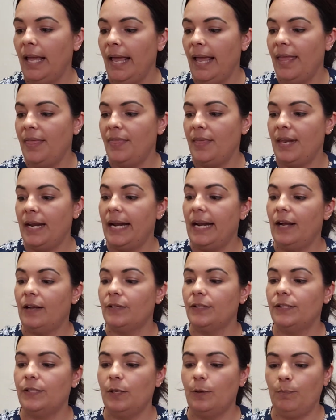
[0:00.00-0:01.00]
And then I
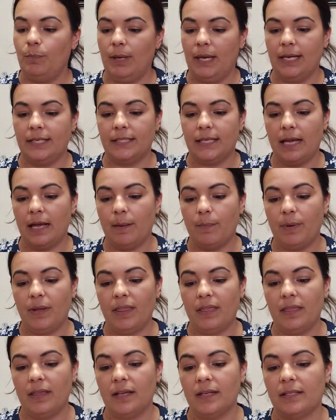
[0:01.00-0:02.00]
also picked up
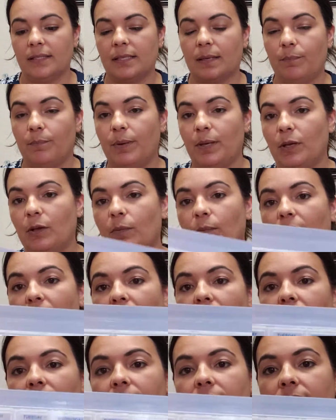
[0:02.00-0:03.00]
this pill
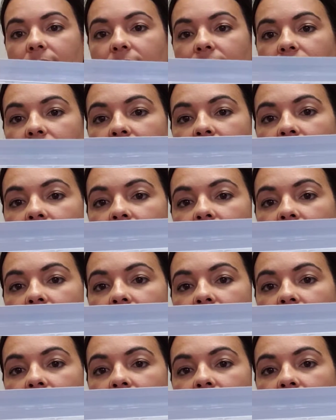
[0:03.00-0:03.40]
box.